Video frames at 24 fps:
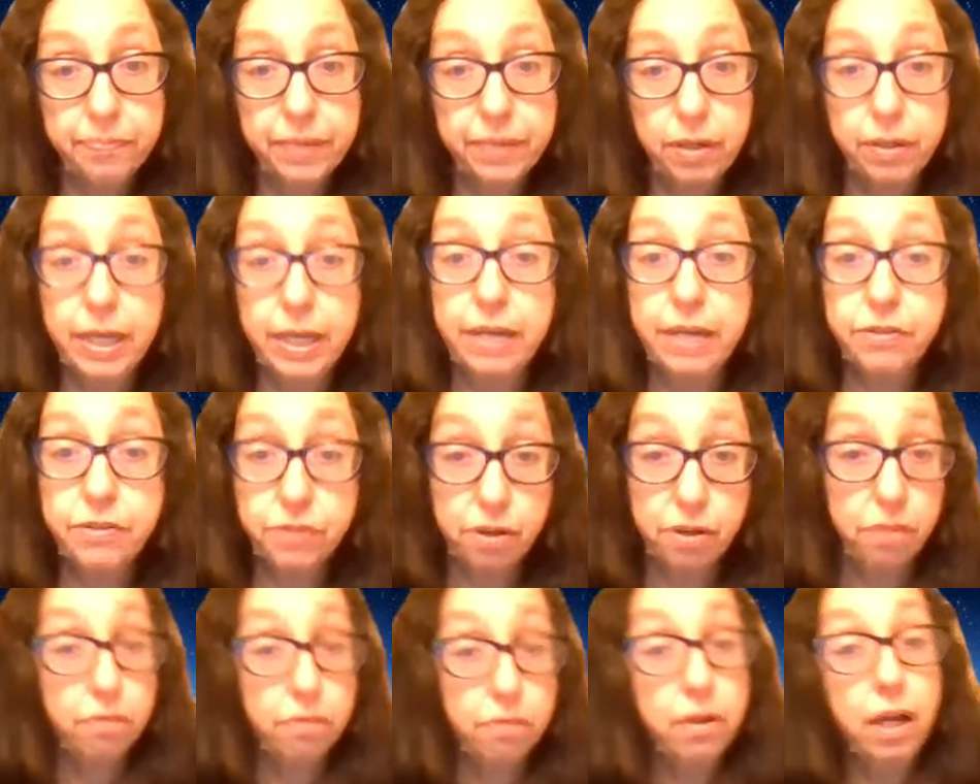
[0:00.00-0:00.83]
Okay,
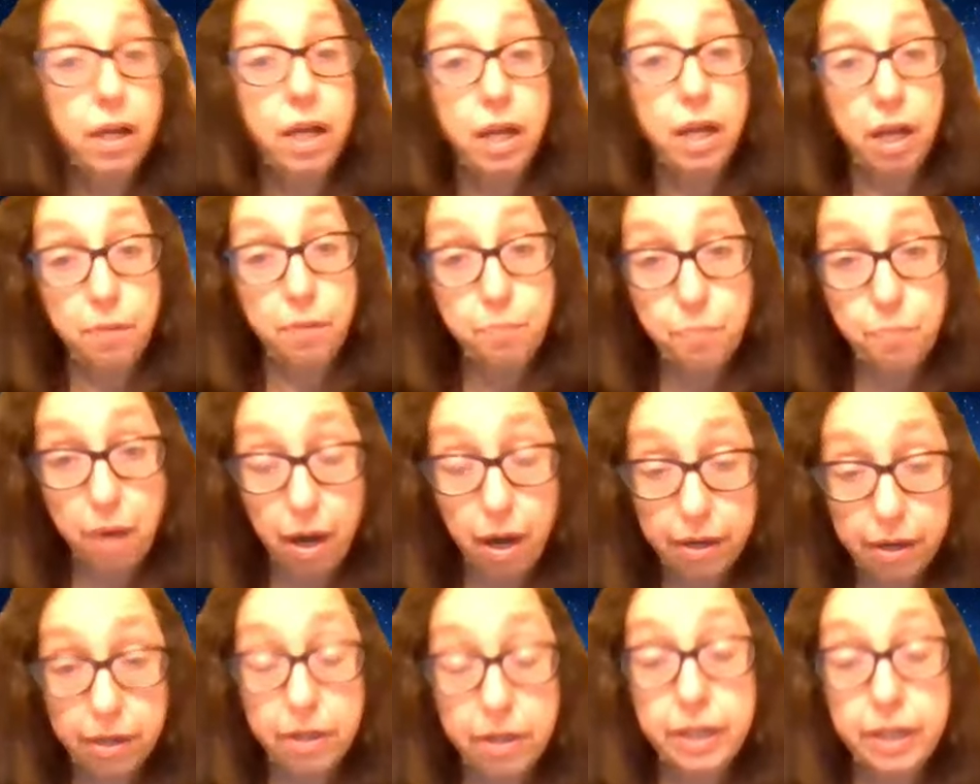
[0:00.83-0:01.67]
so
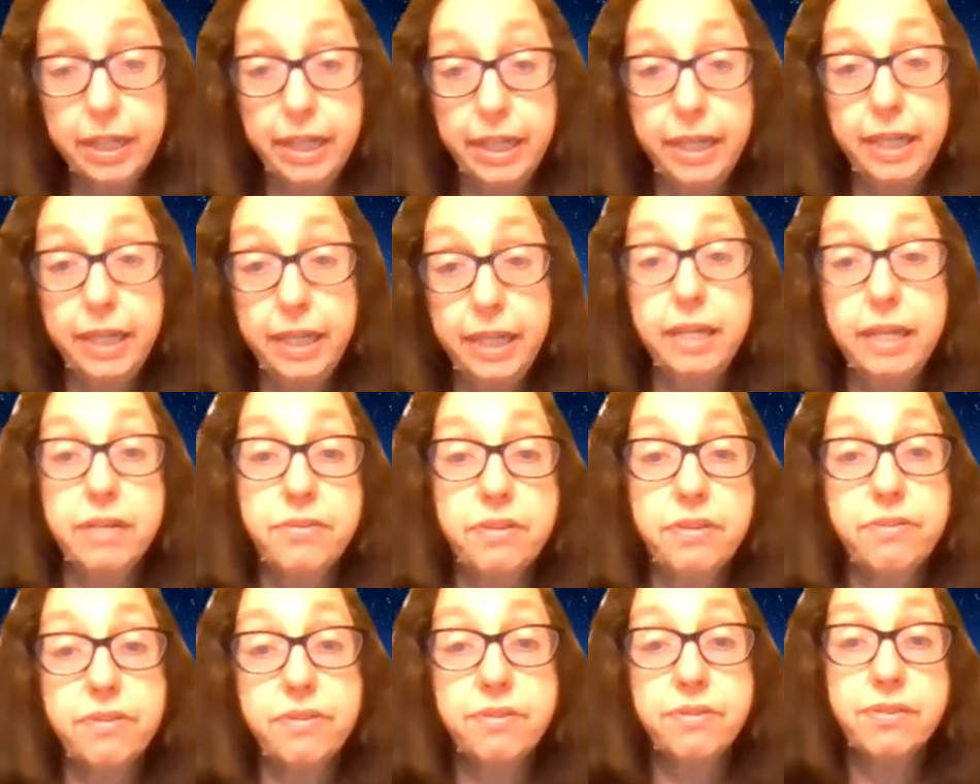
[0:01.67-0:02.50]
monarchy is
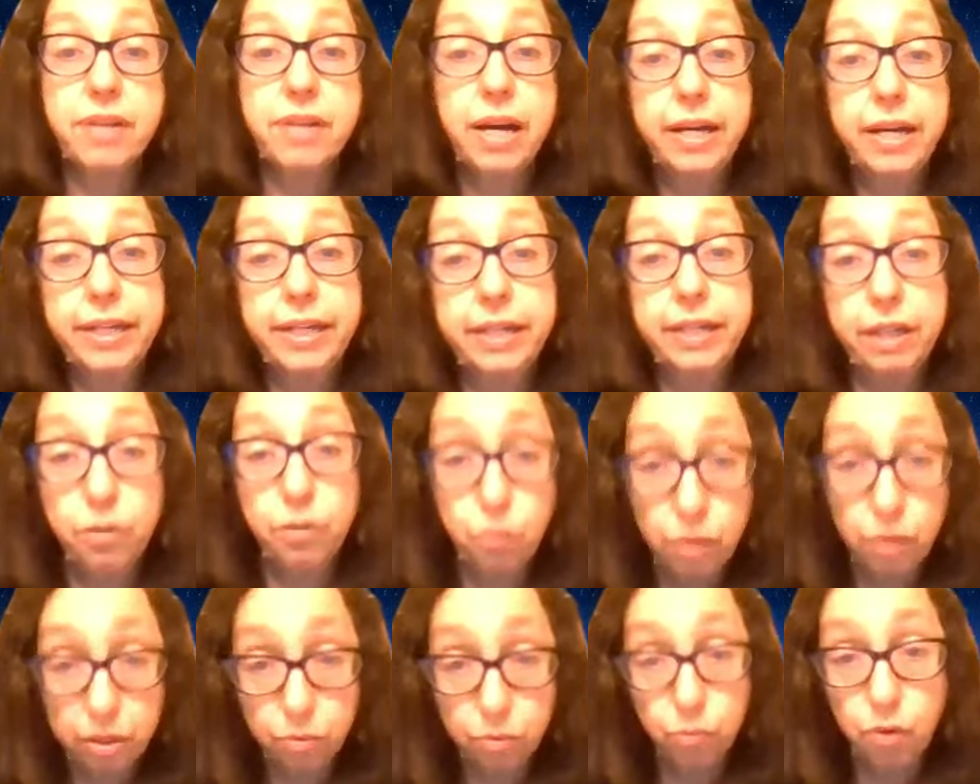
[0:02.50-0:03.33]
a society
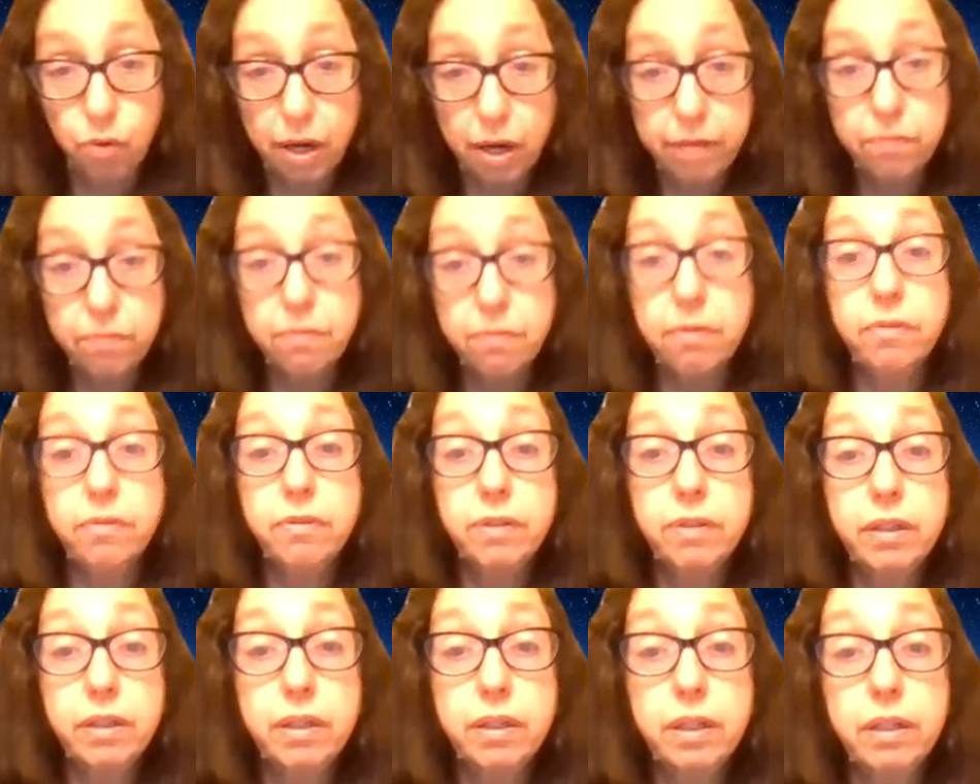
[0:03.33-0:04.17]
with one
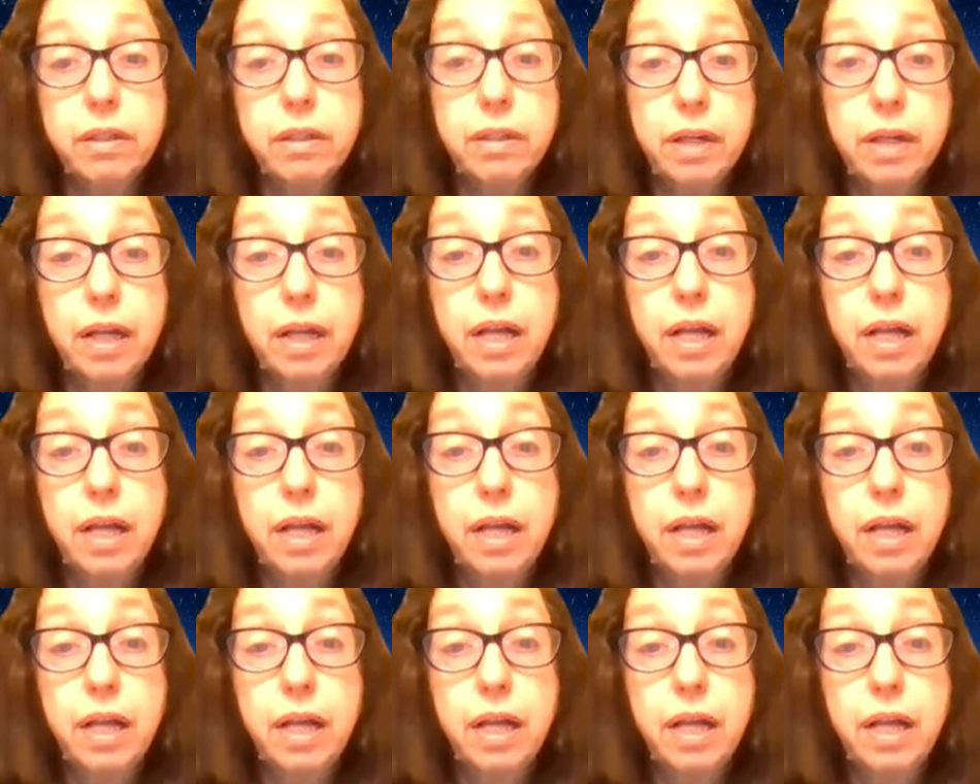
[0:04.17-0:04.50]
ruler,